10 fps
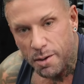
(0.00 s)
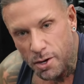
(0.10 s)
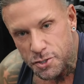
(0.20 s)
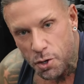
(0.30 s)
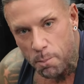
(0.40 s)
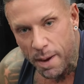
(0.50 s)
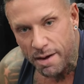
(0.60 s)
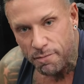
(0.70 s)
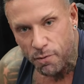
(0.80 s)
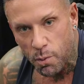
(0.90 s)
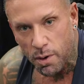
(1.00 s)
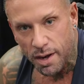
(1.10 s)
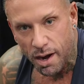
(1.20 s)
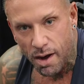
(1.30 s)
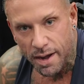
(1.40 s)
Because you're bent
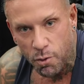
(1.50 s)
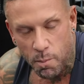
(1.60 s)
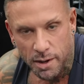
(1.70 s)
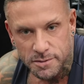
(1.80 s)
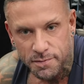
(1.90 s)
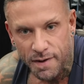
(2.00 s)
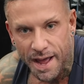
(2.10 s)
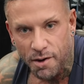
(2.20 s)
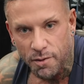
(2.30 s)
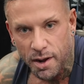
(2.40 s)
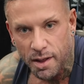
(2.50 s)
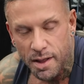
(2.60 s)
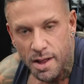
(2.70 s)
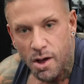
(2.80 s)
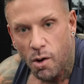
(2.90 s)
forward, lying almost flat on
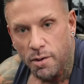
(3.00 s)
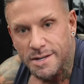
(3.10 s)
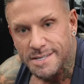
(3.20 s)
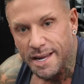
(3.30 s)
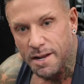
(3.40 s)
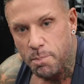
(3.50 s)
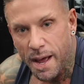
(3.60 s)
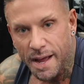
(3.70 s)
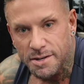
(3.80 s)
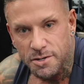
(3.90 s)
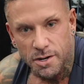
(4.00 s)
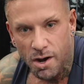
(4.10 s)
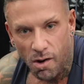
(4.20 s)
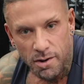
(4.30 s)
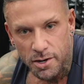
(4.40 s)
the seated pad, you
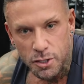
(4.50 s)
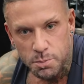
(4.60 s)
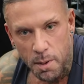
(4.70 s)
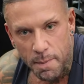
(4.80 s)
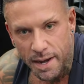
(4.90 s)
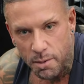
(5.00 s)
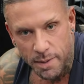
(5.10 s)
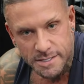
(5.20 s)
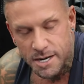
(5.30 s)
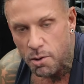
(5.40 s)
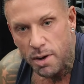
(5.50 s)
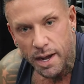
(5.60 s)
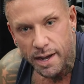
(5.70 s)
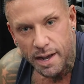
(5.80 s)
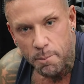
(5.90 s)
can't use momentum. There's no
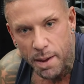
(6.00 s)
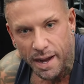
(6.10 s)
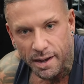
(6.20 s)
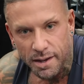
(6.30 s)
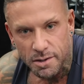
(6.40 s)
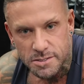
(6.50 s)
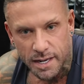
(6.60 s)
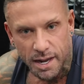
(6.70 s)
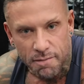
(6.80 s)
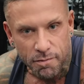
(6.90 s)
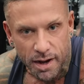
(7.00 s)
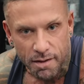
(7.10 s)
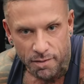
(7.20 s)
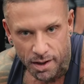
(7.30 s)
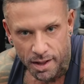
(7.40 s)
leaning back that you see every
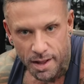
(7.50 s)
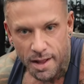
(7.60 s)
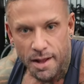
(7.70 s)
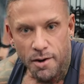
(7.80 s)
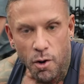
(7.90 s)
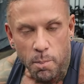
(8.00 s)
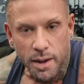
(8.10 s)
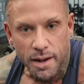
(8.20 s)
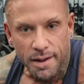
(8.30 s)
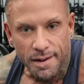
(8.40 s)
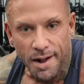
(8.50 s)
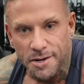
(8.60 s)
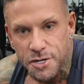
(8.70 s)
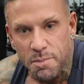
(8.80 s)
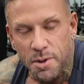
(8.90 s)
other knobby
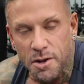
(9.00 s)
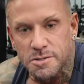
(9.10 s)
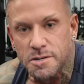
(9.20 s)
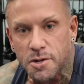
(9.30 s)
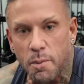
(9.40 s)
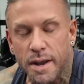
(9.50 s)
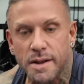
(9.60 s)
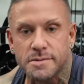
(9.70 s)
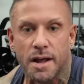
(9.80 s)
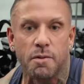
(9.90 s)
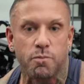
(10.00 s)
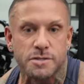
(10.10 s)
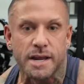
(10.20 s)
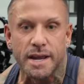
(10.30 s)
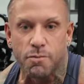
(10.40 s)
like gym user doing a
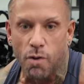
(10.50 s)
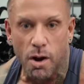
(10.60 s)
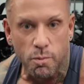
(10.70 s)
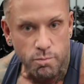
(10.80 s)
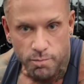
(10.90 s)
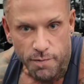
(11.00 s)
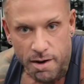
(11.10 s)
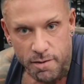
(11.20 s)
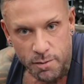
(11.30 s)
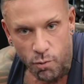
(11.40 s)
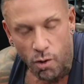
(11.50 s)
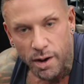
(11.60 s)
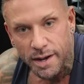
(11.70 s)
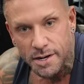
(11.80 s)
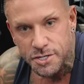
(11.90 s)
seated row. Very
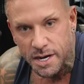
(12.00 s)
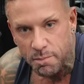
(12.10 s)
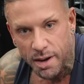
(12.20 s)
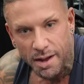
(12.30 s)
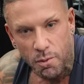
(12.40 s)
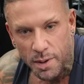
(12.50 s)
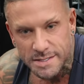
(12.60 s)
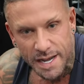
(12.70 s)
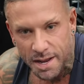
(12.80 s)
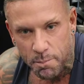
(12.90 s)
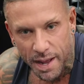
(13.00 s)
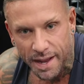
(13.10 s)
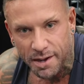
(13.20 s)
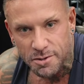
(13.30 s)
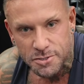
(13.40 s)
wrong in the gym. They always lean
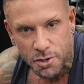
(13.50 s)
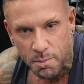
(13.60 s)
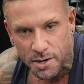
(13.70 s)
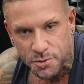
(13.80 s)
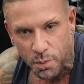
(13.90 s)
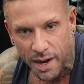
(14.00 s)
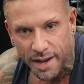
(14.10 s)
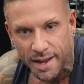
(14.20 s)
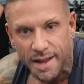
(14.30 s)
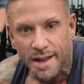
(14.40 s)
back, use too much weight,